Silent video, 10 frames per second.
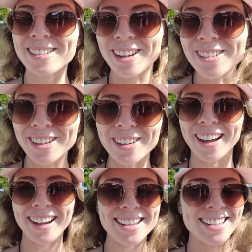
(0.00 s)
so, so
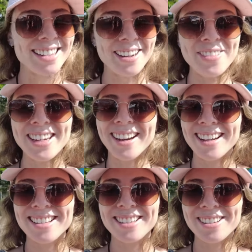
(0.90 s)
nice. It's gonna be
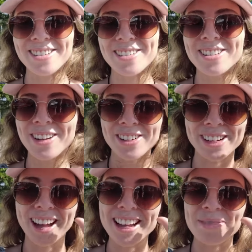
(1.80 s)
nice to
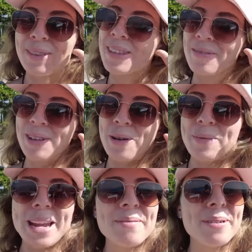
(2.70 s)
socialize with some new
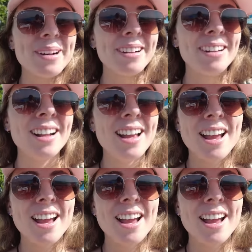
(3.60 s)
people.